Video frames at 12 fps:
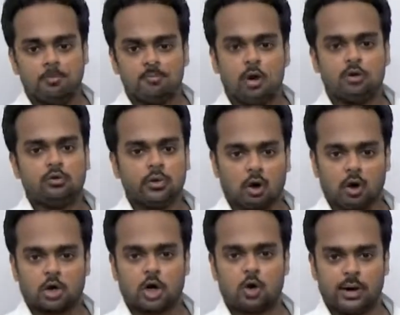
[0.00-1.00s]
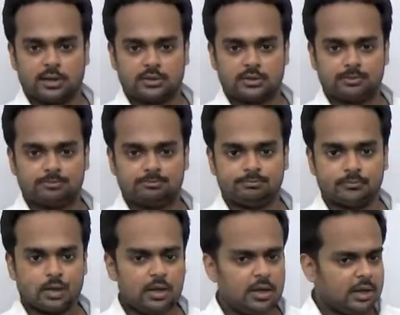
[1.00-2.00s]
Both are correct.
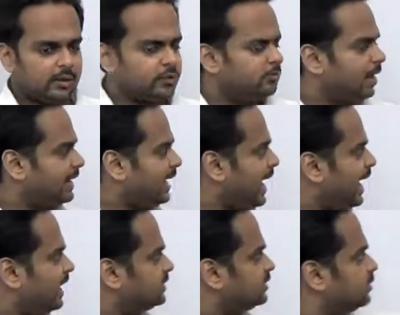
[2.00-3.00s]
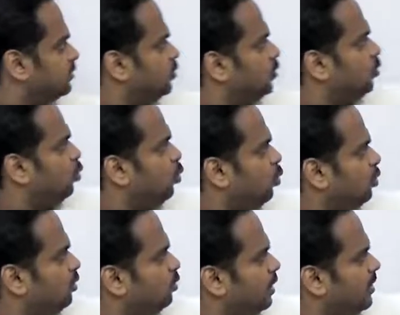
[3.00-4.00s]
Now you might ask,
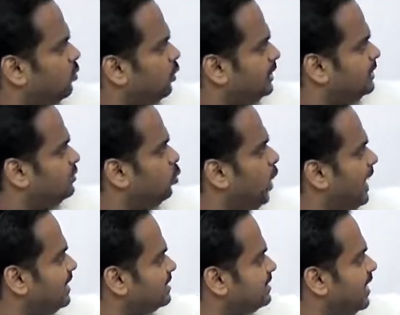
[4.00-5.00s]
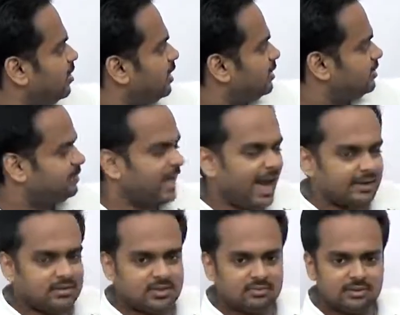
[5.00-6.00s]
why is there a
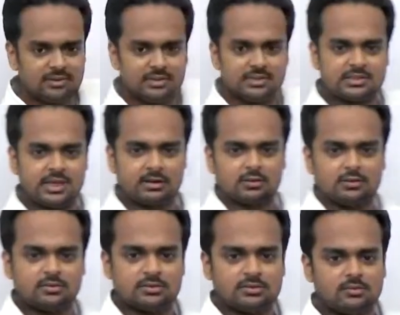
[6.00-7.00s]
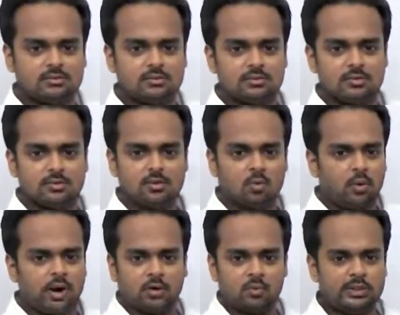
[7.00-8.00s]
that in this sentence?
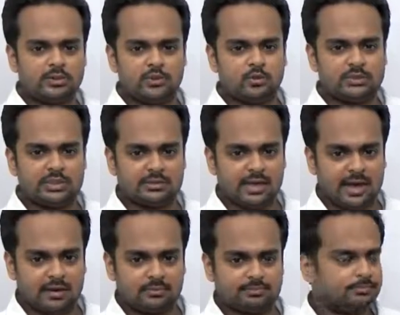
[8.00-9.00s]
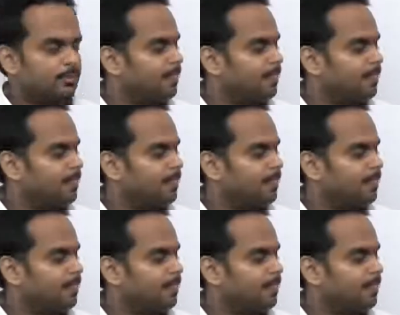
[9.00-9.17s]
Why are we using that?